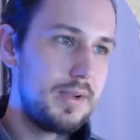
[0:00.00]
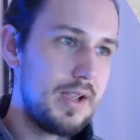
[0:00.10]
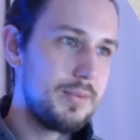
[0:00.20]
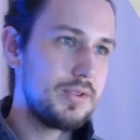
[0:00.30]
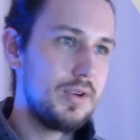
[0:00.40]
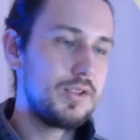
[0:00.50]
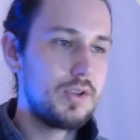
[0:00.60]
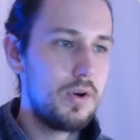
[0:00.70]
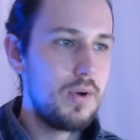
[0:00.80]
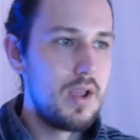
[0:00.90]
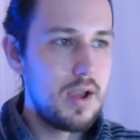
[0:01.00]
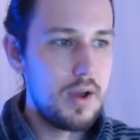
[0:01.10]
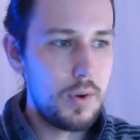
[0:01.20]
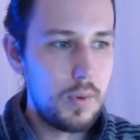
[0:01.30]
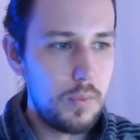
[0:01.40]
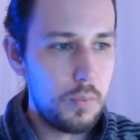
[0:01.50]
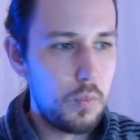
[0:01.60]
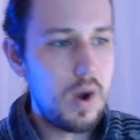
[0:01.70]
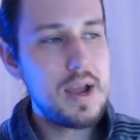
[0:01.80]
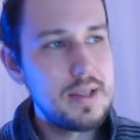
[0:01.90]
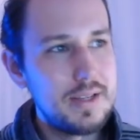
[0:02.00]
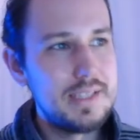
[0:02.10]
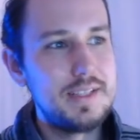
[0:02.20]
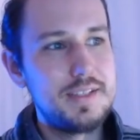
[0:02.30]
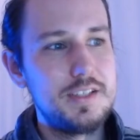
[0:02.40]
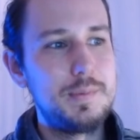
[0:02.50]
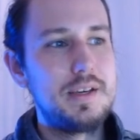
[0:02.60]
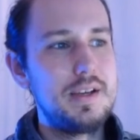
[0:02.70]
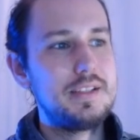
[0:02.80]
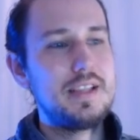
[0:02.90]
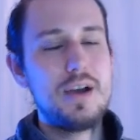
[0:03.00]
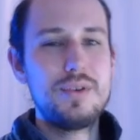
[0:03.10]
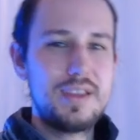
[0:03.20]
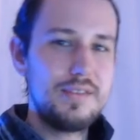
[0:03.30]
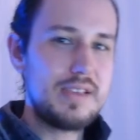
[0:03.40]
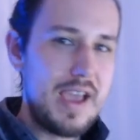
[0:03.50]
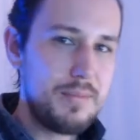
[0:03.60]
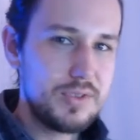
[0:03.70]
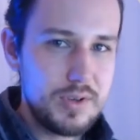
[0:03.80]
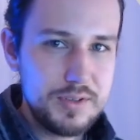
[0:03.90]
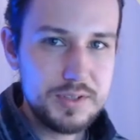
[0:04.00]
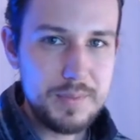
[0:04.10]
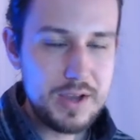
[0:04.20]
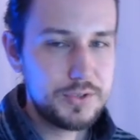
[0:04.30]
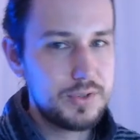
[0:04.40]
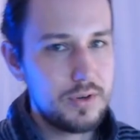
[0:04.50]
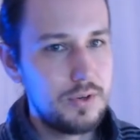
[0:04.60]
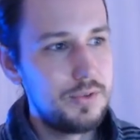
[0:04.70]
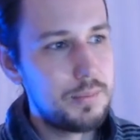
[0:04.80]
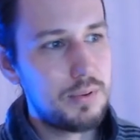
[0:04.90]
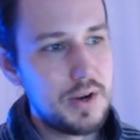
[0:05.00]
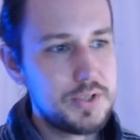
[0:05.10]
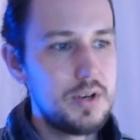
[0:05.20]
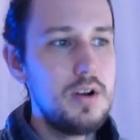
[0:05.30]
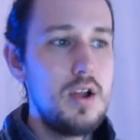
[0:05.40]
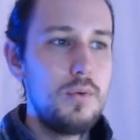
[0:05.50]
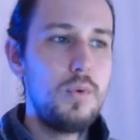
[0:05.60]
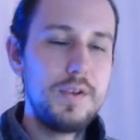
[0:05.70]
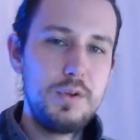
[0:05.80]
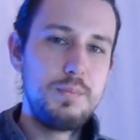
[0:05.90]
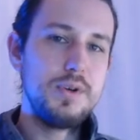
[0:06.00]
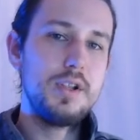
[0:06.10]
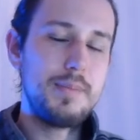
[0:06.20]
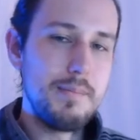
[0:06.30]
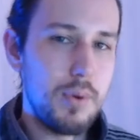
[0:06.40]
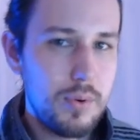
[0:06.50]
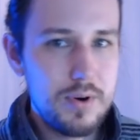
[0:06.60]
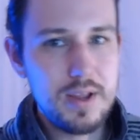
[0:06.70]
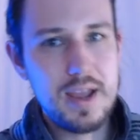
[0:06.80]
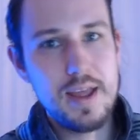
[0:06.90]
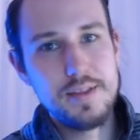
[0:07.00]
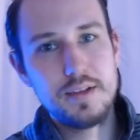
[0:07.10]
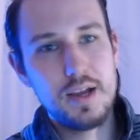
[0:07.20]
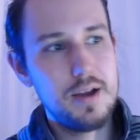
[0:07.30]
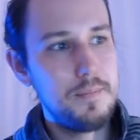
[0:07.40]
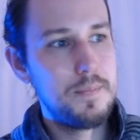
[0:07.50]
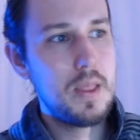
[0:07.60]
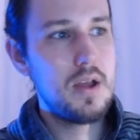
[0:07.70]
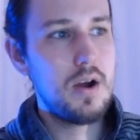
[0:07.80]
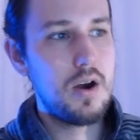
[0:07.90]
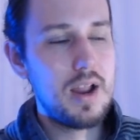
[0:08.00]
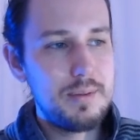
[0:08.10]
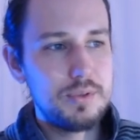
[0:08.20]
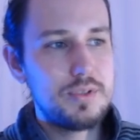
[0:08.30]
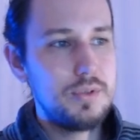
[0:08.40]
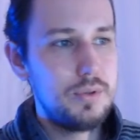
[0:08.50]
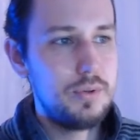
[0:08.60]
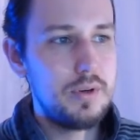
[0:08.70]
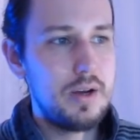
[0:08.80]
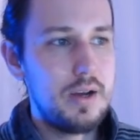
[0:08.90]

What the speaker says: Amazon. So why I like this is because now it gives Amazon some extra early pressure while you build up a board and are able to